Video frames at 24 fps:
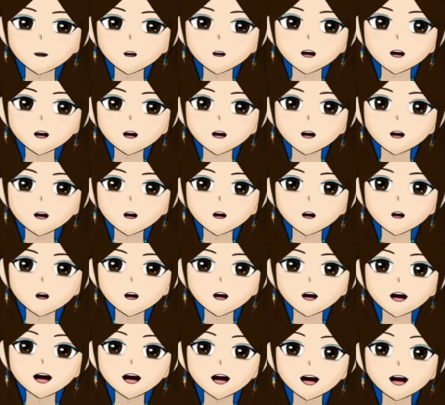if the
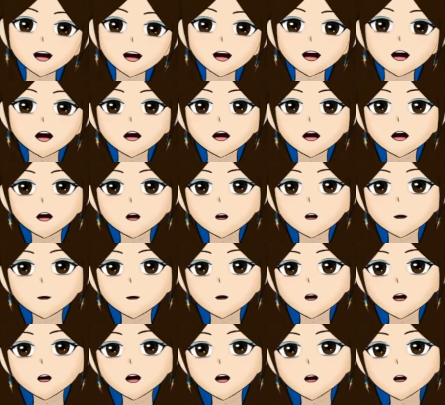problem is that if you live in
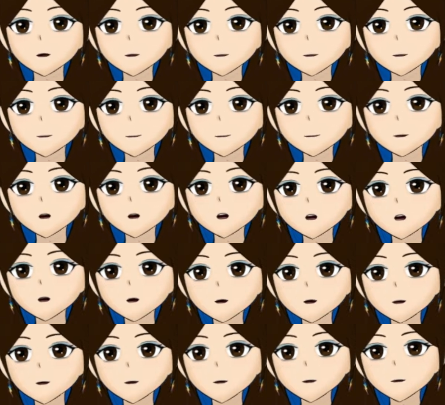a very like
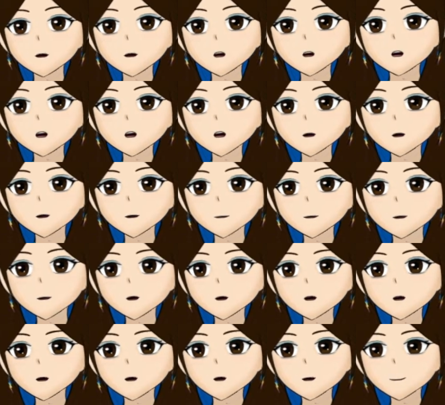urbanized city
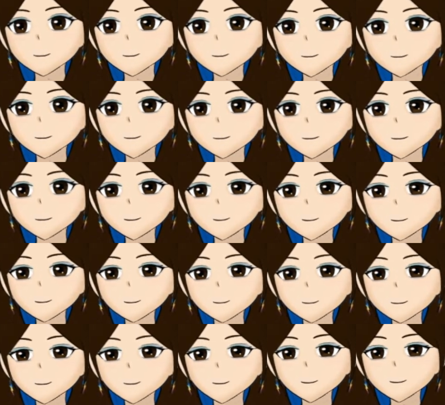where a lot of people
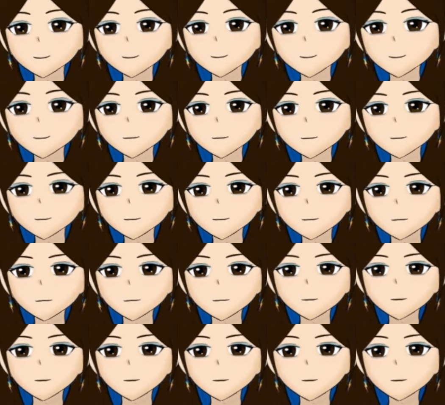have cars,